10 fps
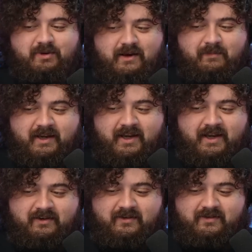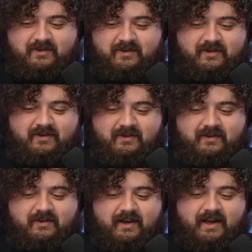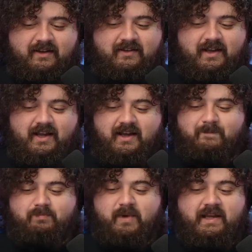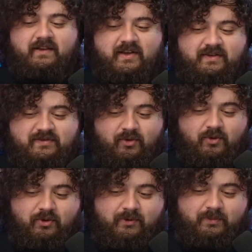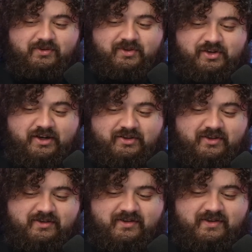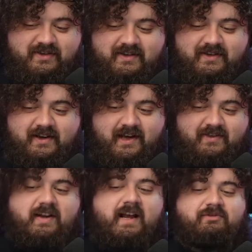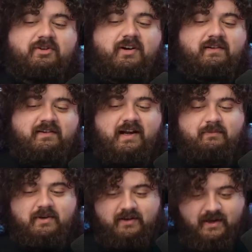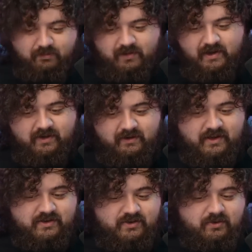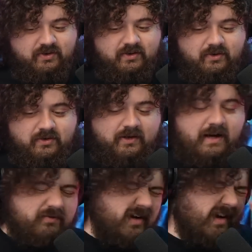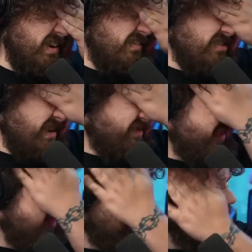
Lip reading: coming in and making these horrible suggestions. And then after every time he'd ever be insulted, or after every time that there was